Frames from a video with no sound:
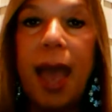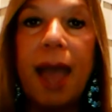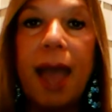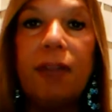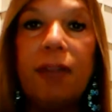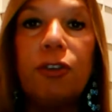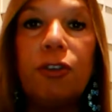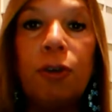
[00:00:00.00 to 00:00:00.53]

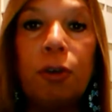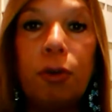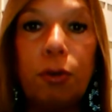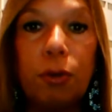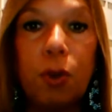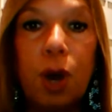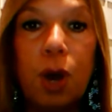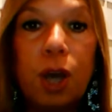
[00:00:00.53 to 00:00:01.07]
And
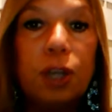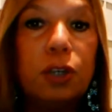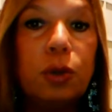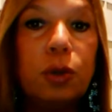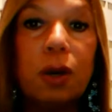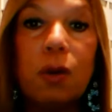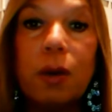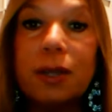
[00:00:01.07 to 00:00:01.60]
two, you
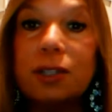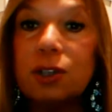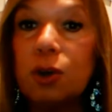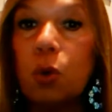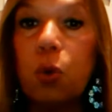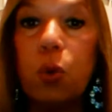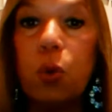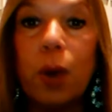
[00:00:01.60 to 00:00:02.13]
are going to
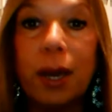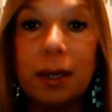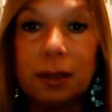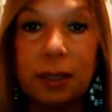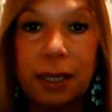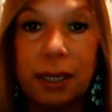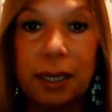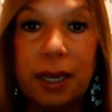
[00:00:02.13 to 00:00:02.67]

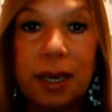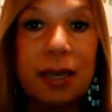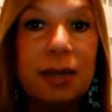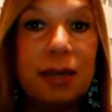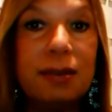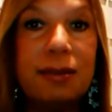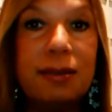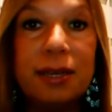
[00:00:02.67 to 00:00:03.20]
quickly
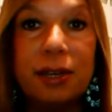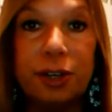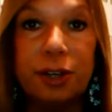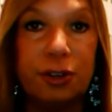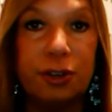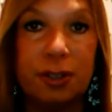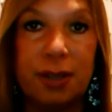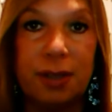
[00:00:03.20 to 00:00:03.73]
endear
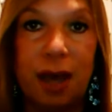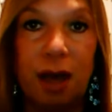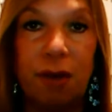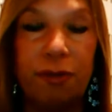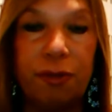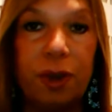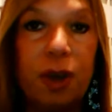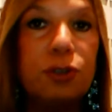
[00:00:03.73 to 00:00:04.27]
yourself
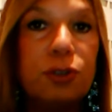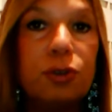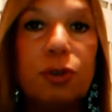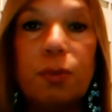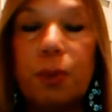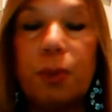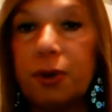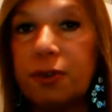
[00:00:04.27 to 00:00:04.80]
to the
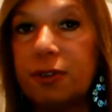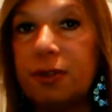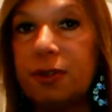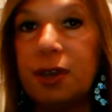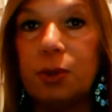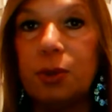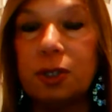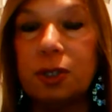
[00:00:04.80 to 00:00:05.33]
person that
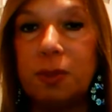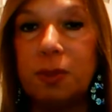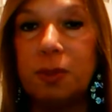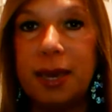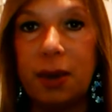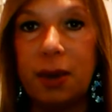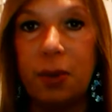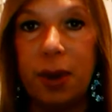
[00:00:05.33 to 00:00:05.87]
you are
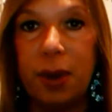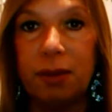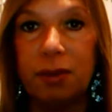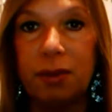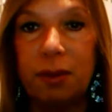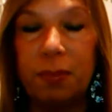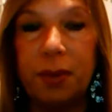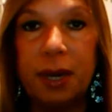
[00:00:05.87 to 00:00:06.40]
speaking with,
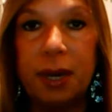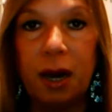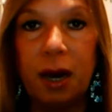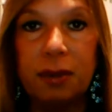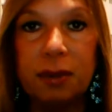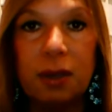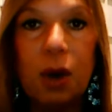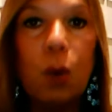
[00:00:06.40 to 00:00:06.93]

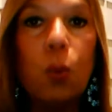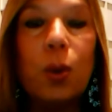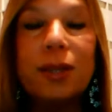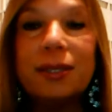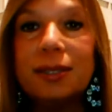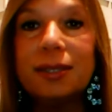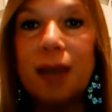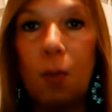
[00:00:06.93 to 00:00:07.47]
because when
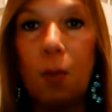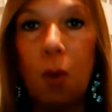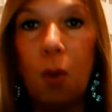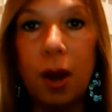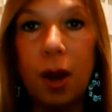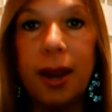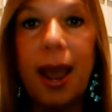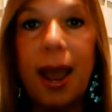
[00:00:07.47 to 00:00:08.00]

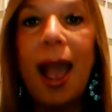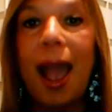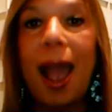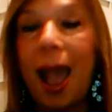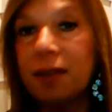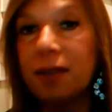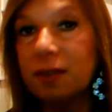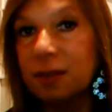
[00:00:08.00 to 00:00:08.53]
someone
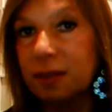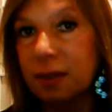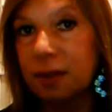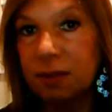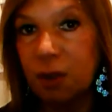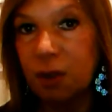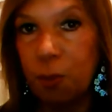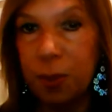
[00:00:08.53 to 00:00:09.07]
asks us
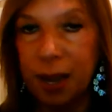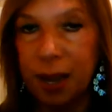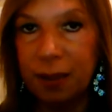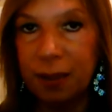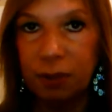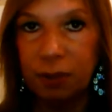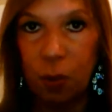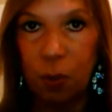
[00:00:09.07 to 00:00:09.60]

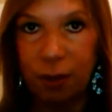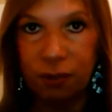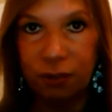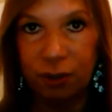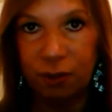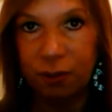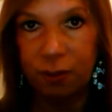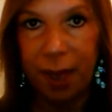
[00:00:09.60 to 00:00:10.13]
open-ended
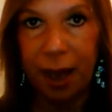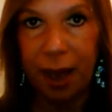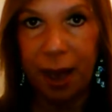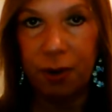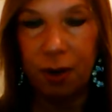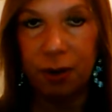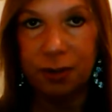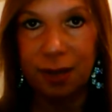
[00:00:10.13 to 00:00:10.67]
questions about
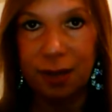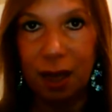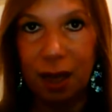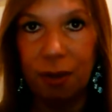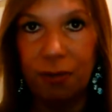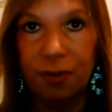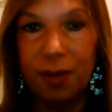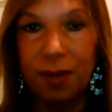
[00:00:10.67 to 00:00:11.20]

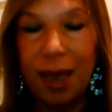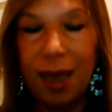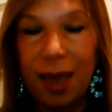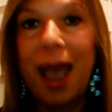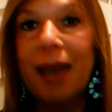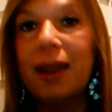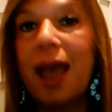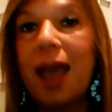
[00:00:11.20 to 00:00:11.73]
ourselves
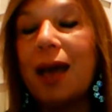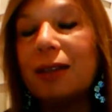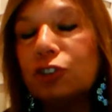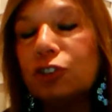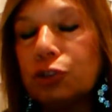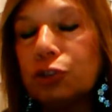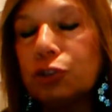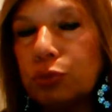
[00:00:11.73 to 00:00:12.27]
and
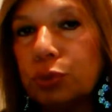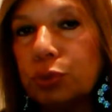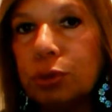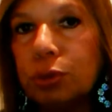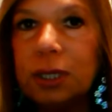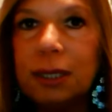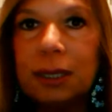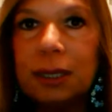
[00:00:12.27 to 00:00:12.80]

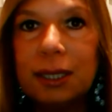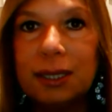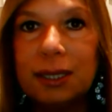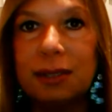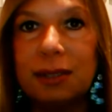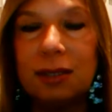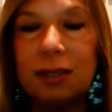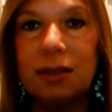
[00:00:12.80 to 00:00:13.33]
truly
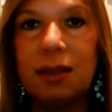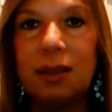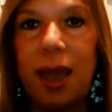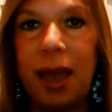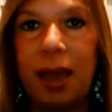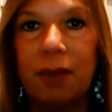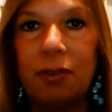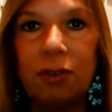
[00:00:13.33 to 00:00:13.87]
listens to the
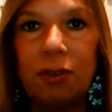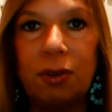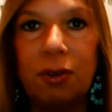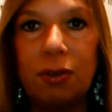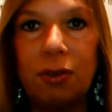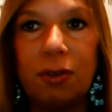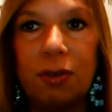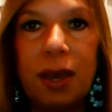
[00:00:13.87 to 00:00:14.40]

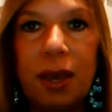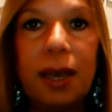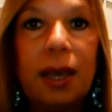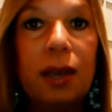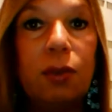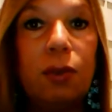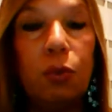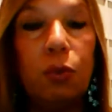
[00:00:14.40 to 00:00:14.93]
answers,
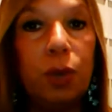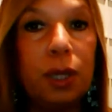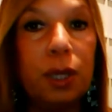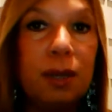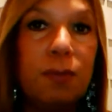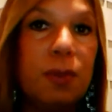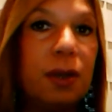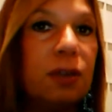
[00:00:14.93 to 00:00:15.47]
it
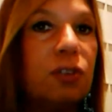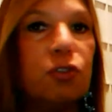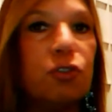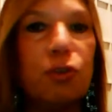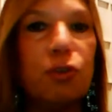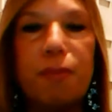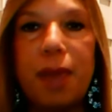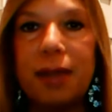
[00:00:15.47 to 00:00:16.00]
really builds
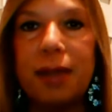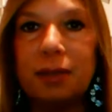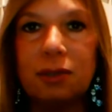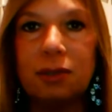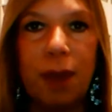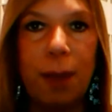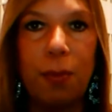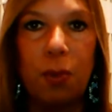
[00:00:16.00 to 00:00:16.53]
tremendous
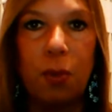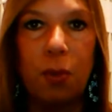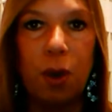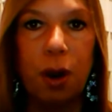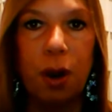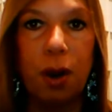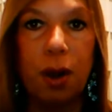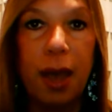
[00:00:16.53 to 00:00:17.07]

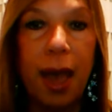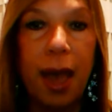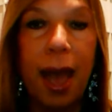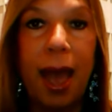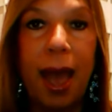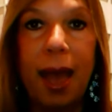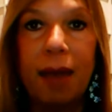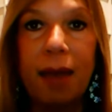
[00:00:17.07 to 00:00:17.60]
rapport
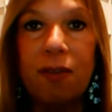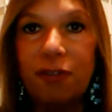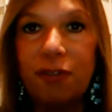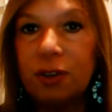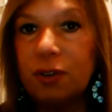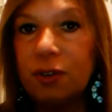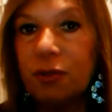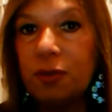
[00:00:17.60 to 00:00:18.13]
and
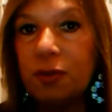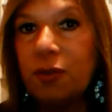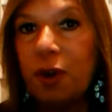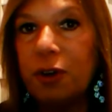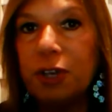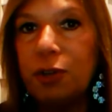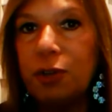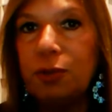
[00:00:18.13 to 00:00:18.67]
feels
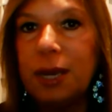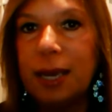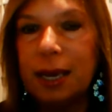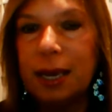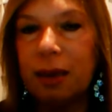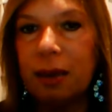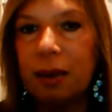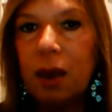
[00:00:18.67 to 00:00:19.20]
very unique.
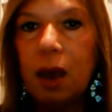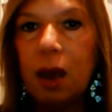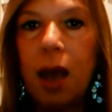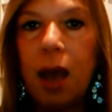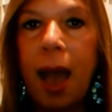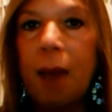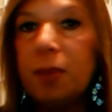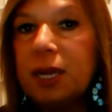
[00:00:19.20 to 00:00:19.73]

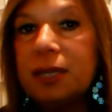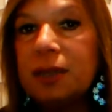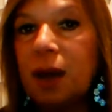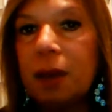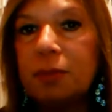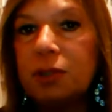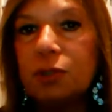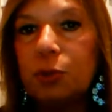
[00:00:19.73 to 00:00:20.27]
How many
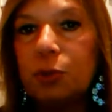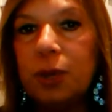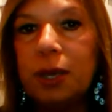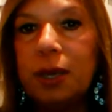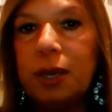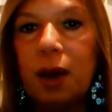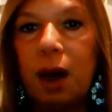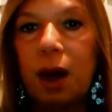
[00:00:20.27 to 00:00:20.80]
times do
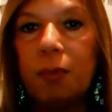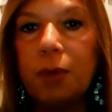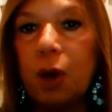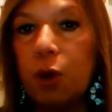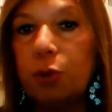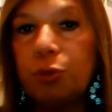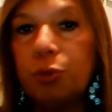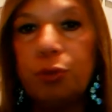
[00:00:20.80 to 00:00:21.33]
we
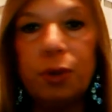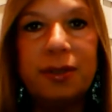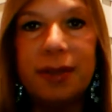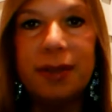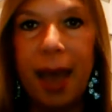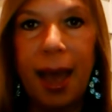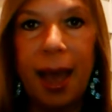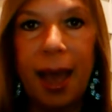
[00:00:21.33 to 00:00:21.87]
go through a
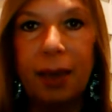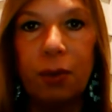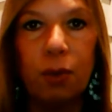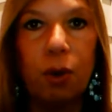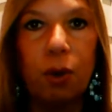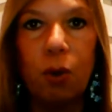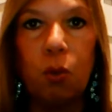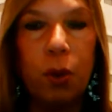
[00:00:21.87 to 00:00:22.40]
day
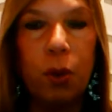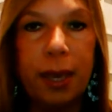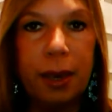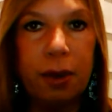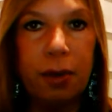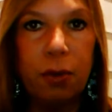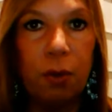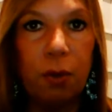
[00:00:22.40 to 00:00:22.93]
or a week
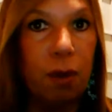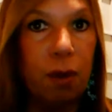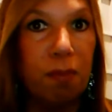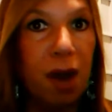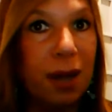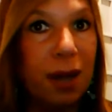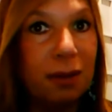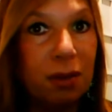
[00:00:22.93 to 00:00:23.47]
or a
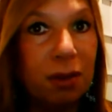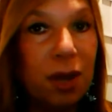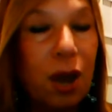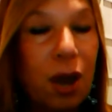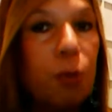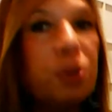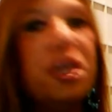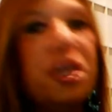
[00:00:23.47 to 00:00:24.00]
month
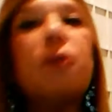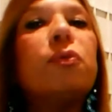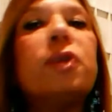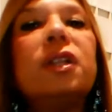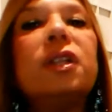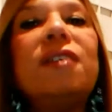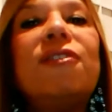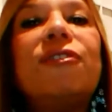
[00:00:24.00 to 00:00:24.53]
without
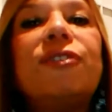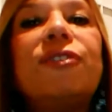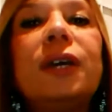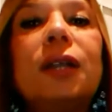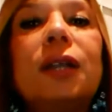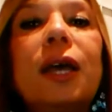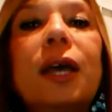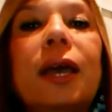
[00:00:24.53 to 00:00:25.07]
really
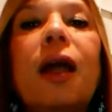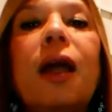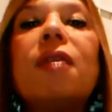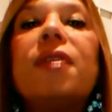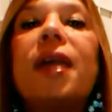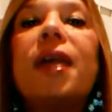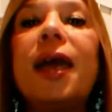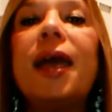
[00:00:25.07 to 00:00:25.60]
feeling
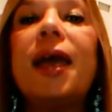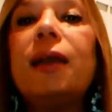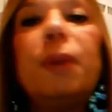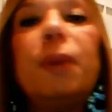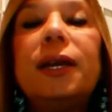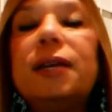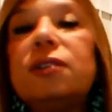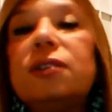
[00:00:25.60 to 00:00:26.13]
that
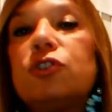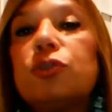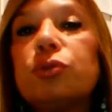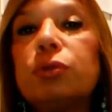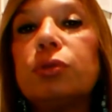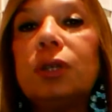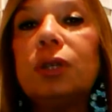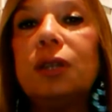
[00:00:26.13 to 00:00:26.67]
anybody is
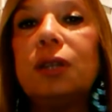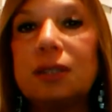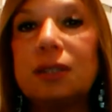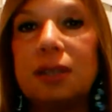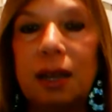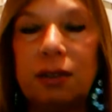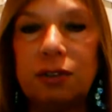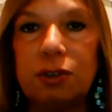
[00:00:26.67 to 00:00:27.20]
truly
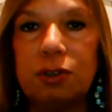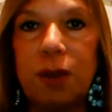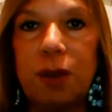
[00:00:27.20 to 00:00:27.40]
listening to